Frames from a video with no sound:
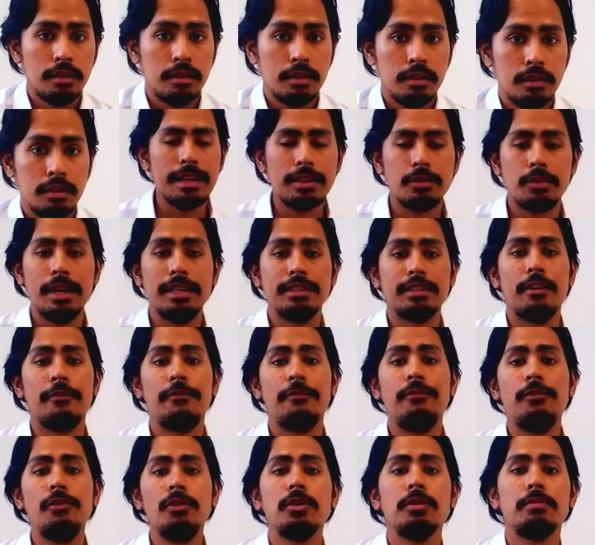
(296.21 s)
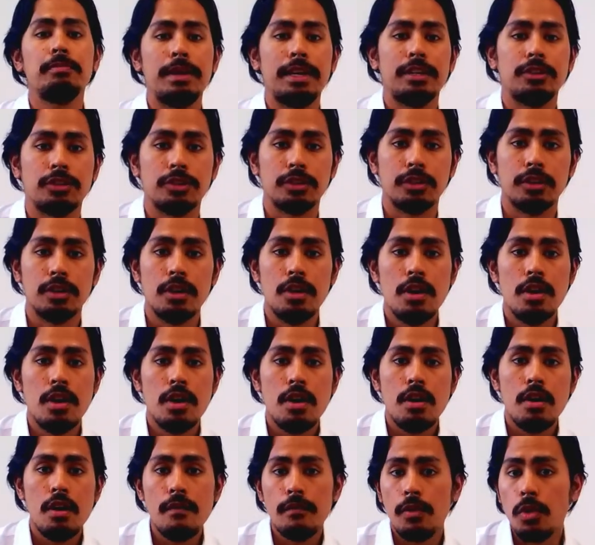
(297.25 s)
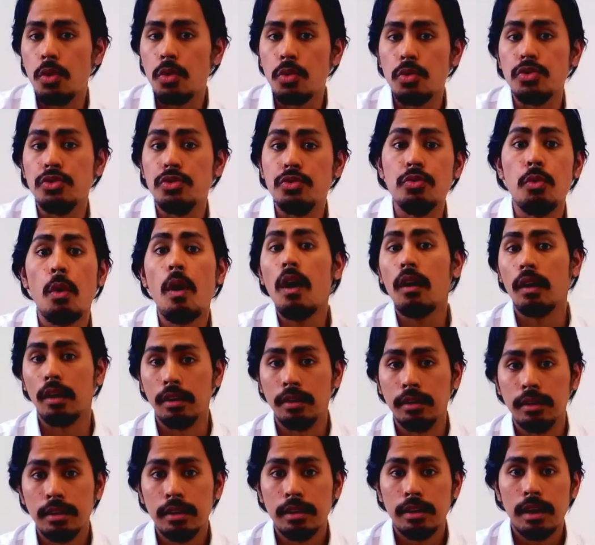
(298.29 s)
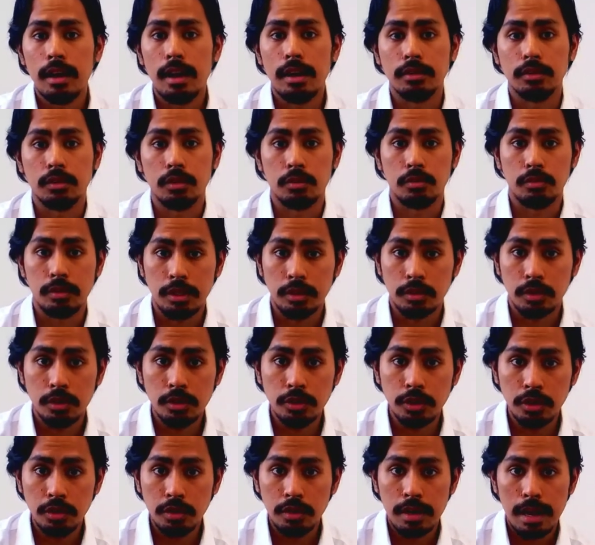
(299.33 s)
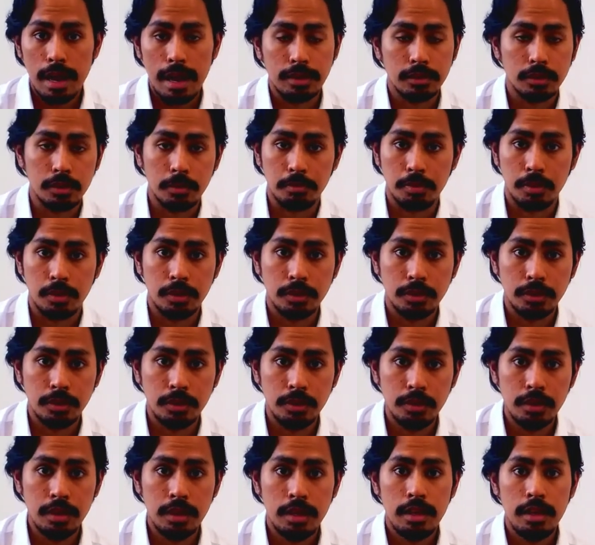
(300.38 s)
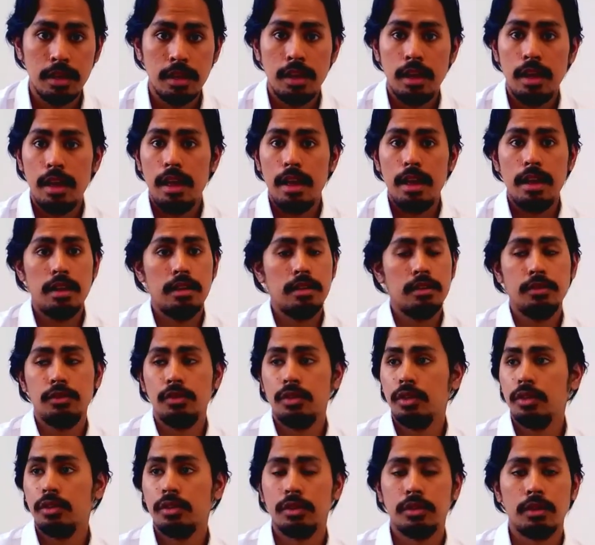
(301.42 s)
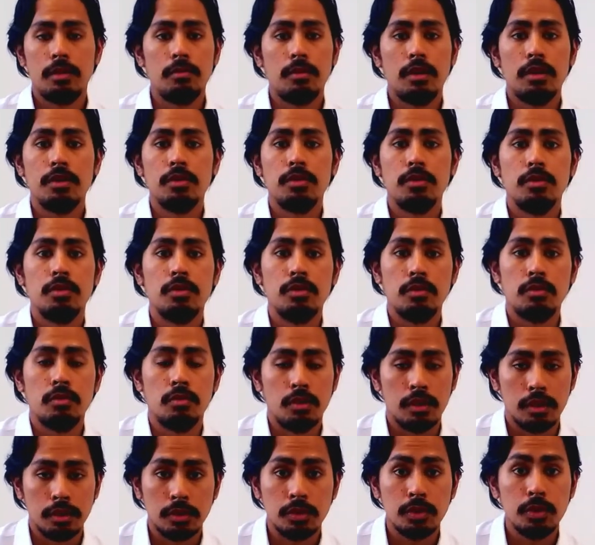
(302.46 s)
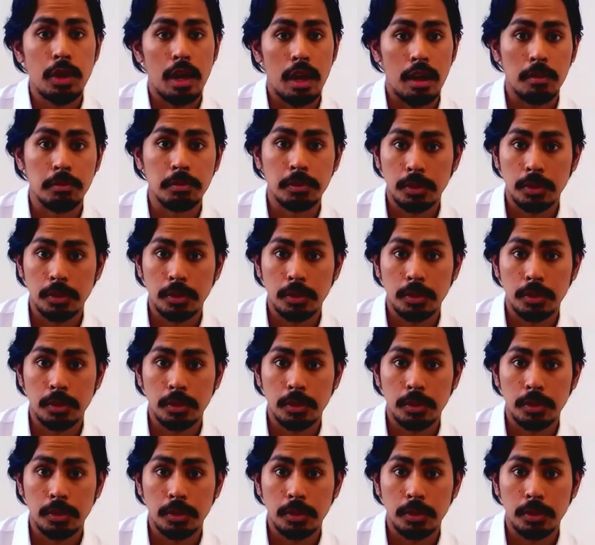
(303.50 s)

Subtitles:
That creates a fuller picture of who you are as a researcher, as a person, and just someone who wants to help